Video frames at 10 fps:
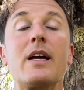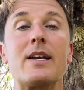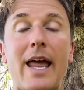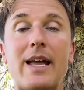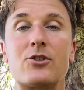
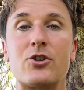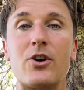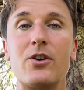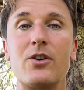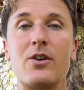
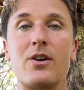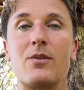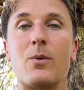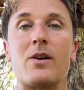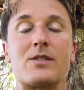nature
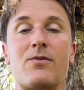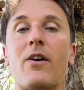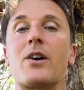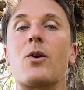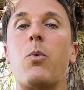where it's
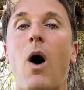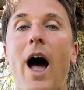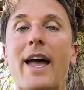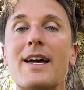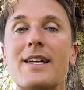very
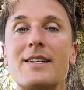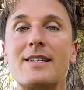quiet